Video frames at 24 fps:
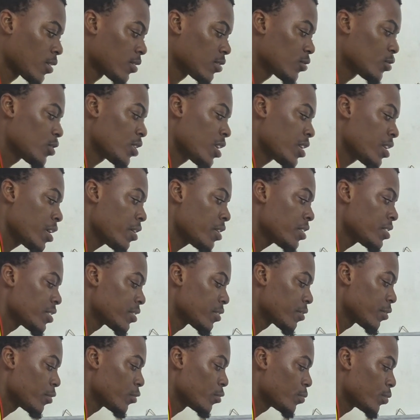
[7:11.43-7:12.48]
to the
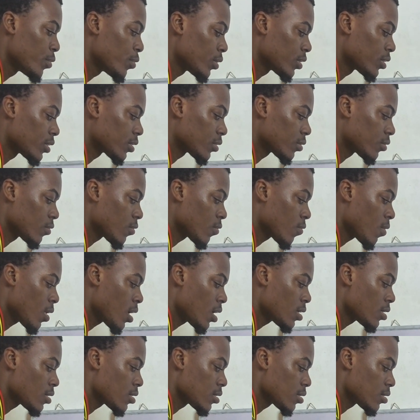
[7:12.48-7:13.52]
nearest degree will be
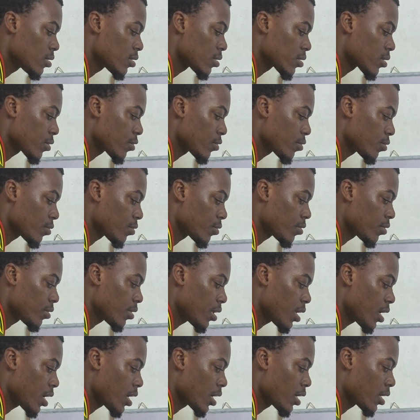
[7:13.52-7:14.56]
what?
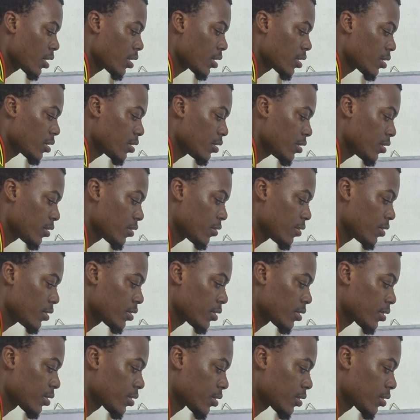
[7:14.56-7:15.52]
109 degrees.